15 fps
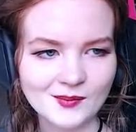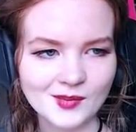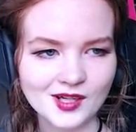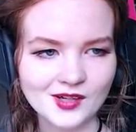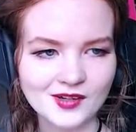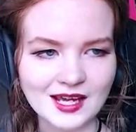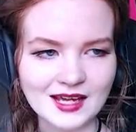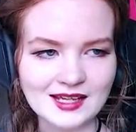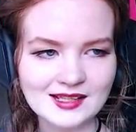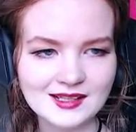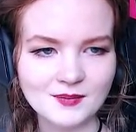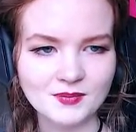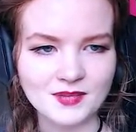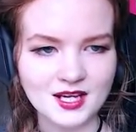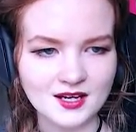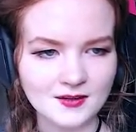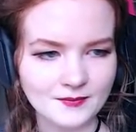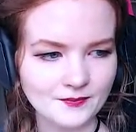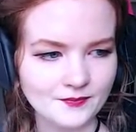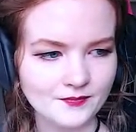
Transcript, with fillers: But okay, it's up there.